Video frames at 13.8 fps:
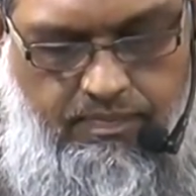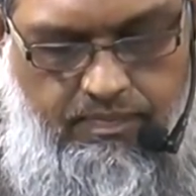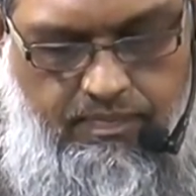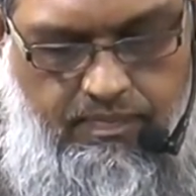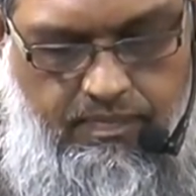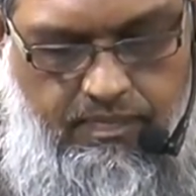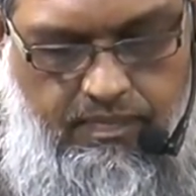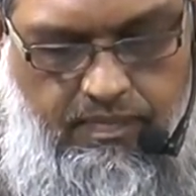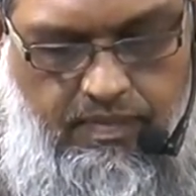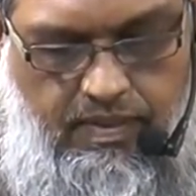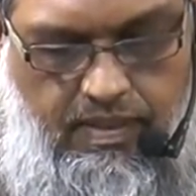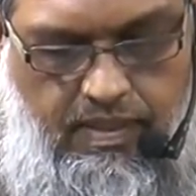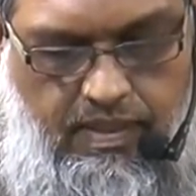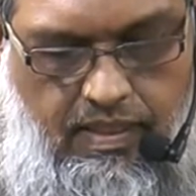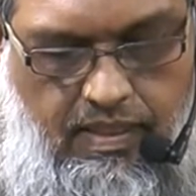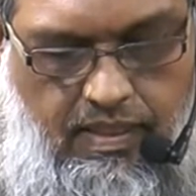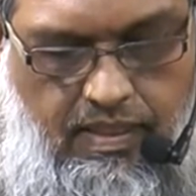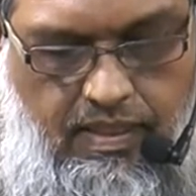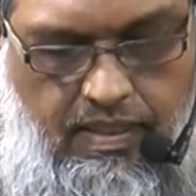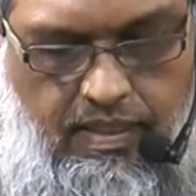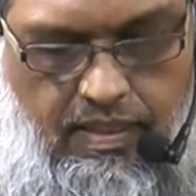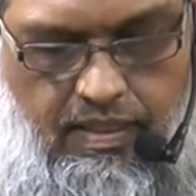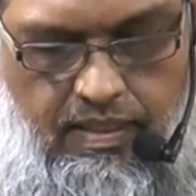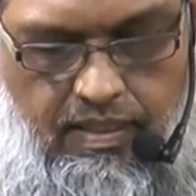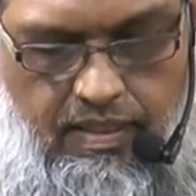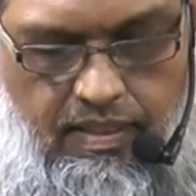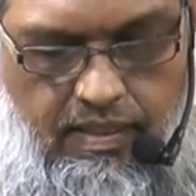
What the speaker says: (no one is talking)